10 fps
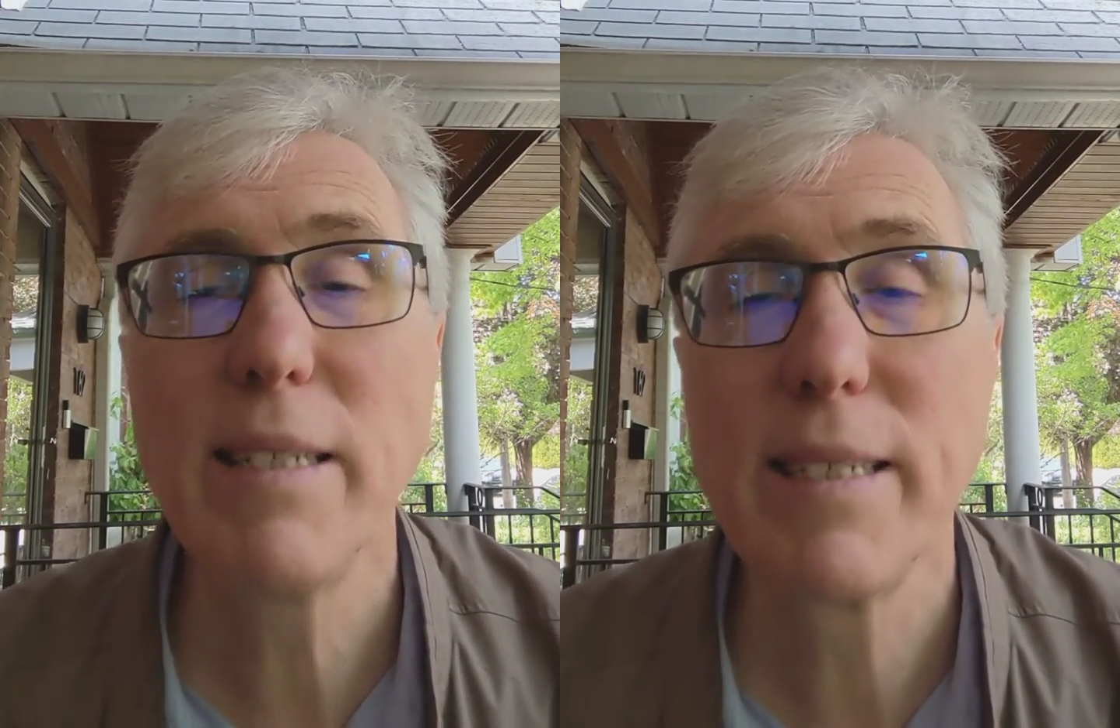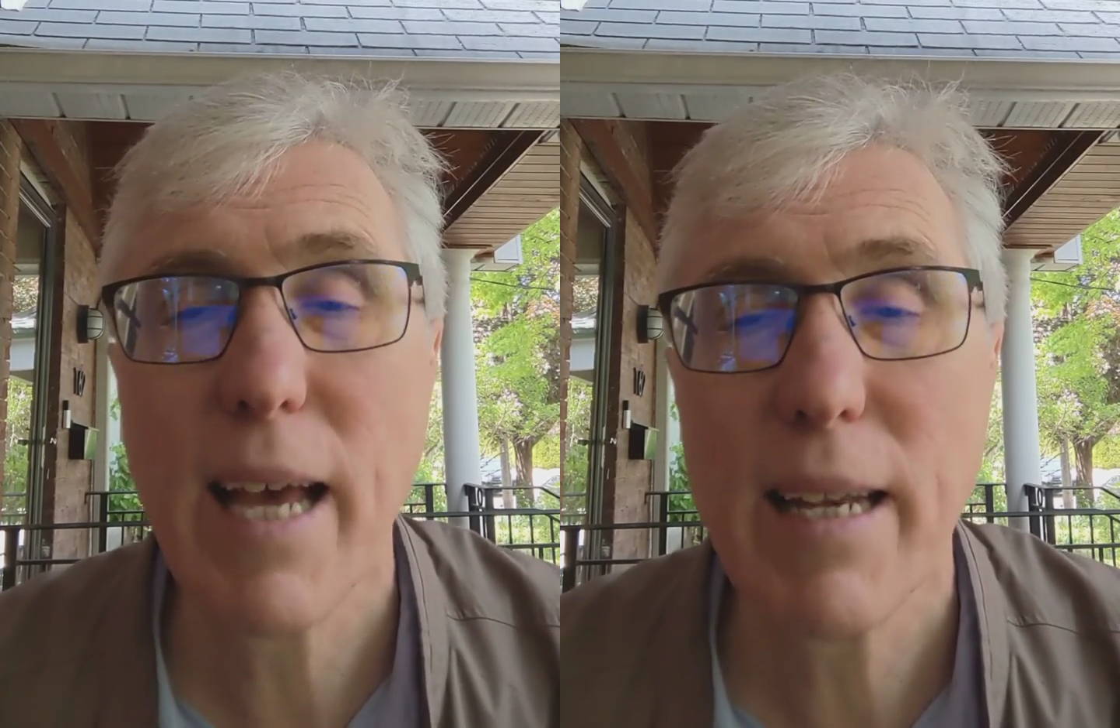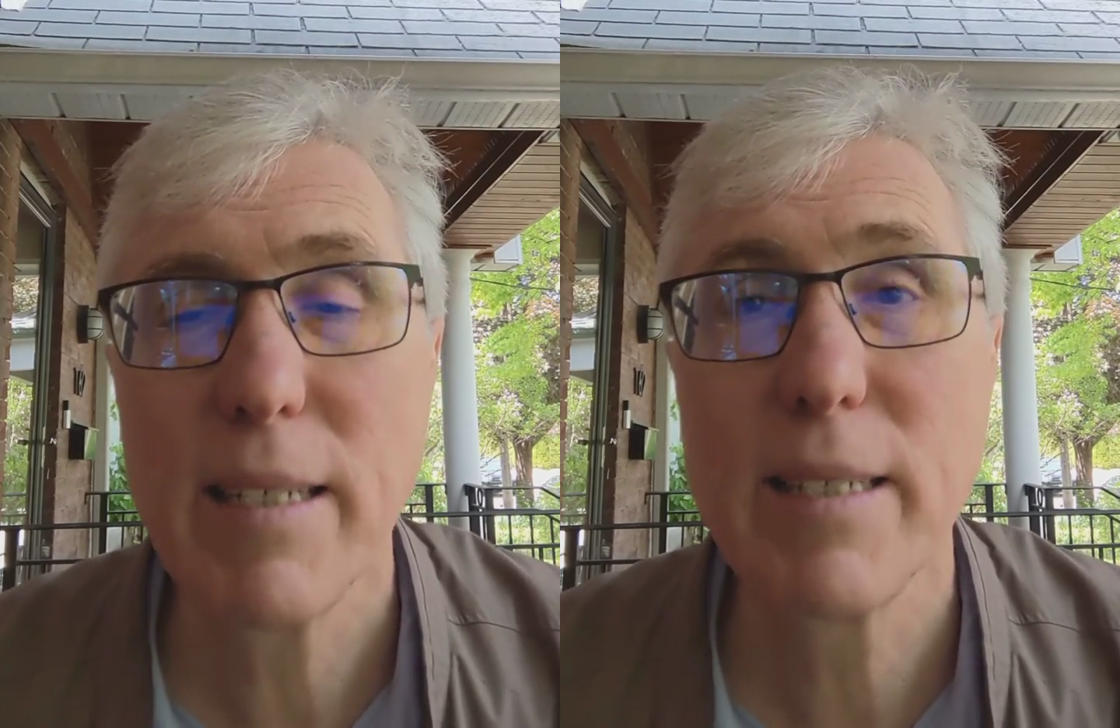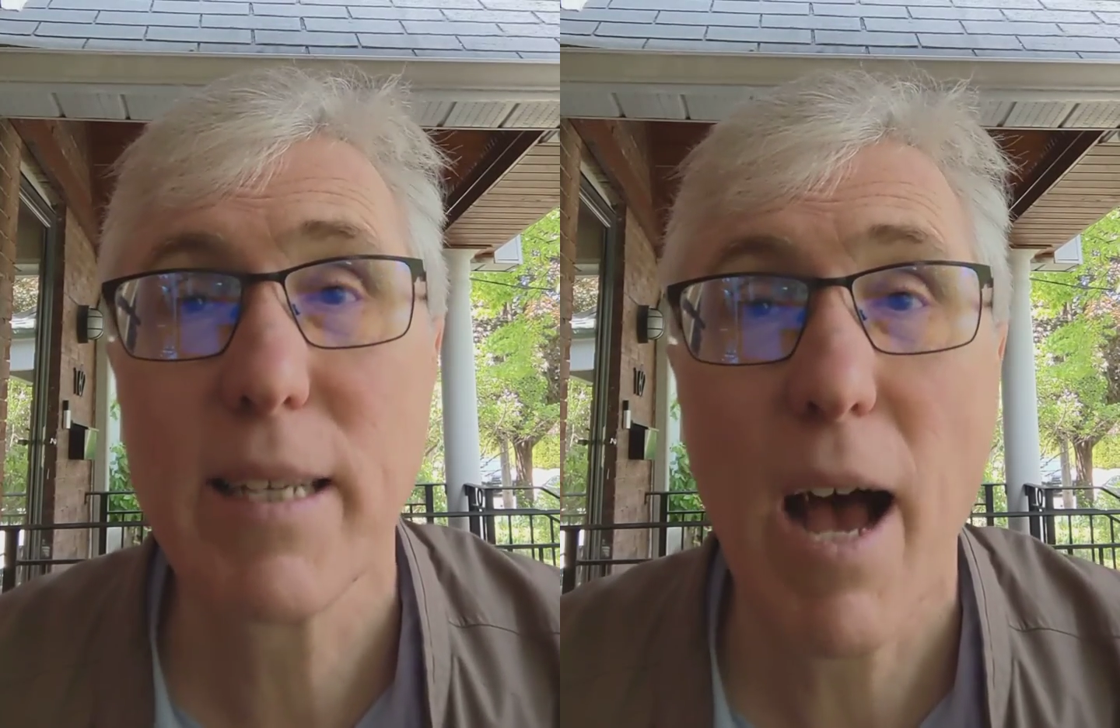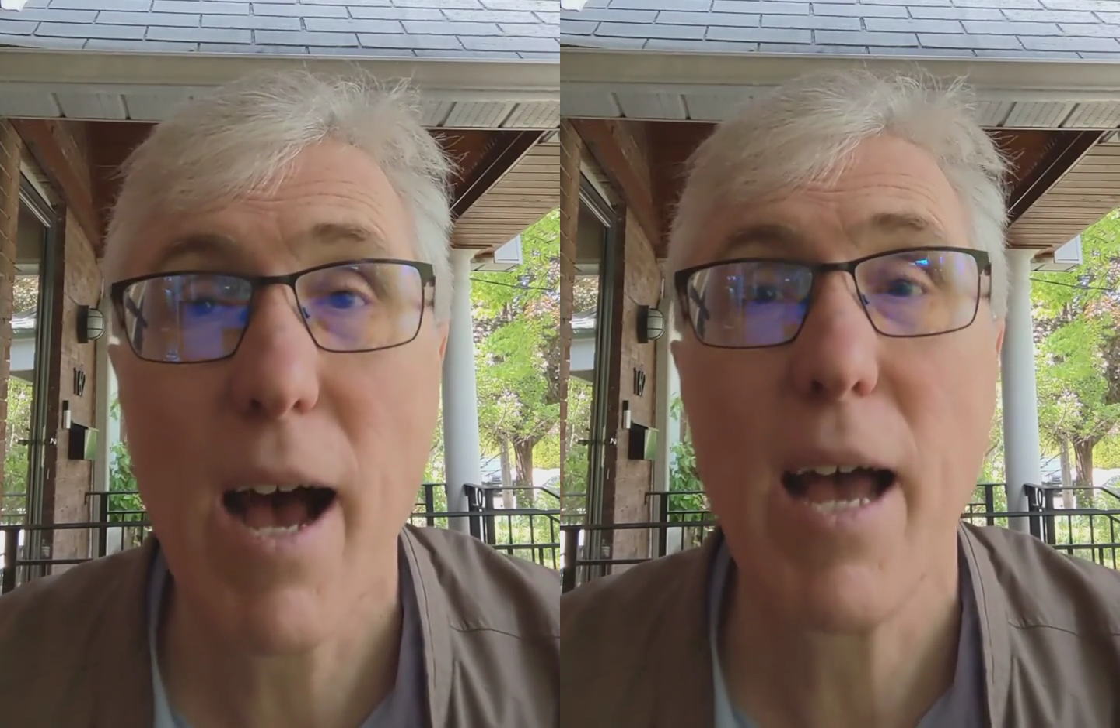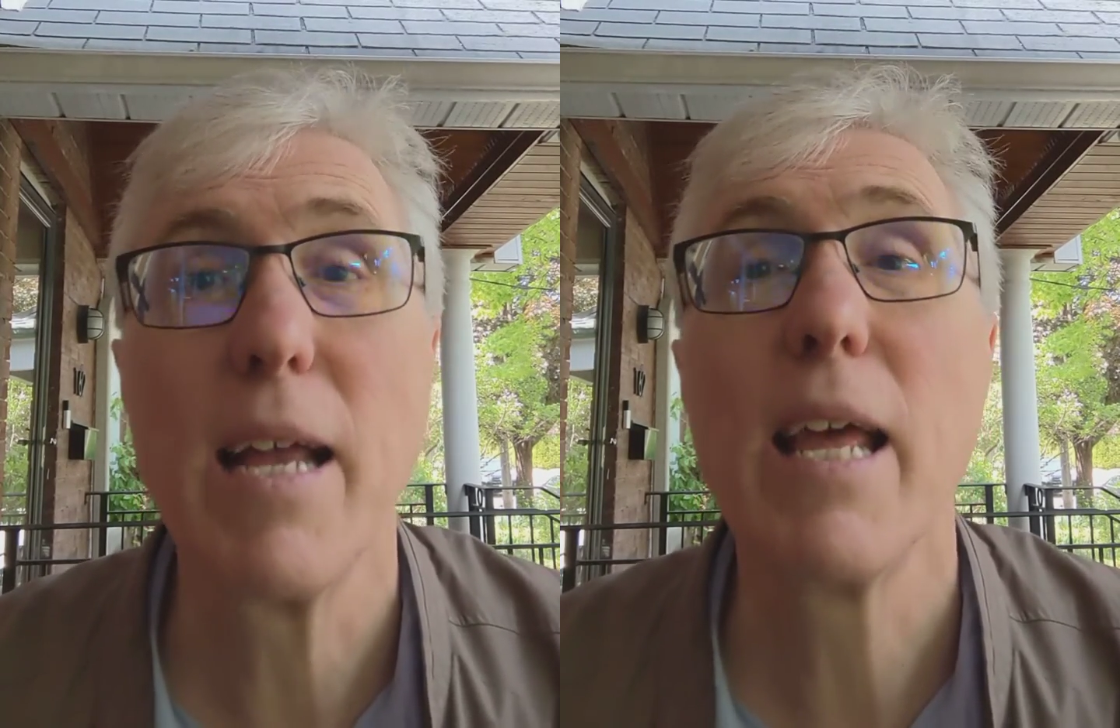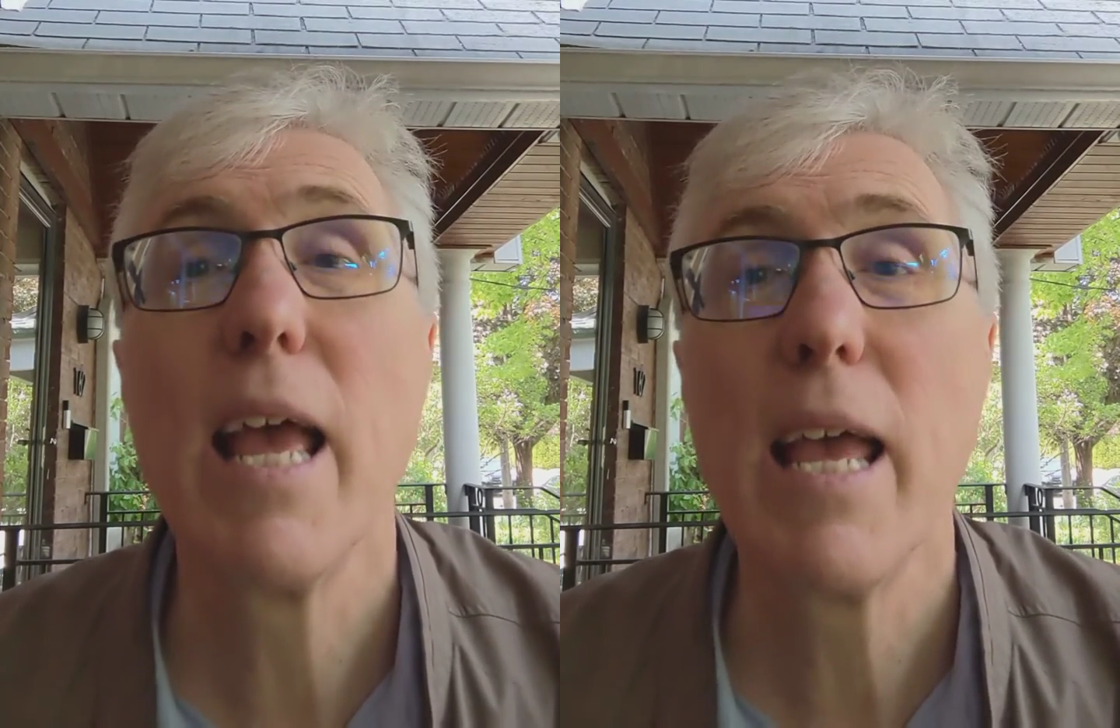set aside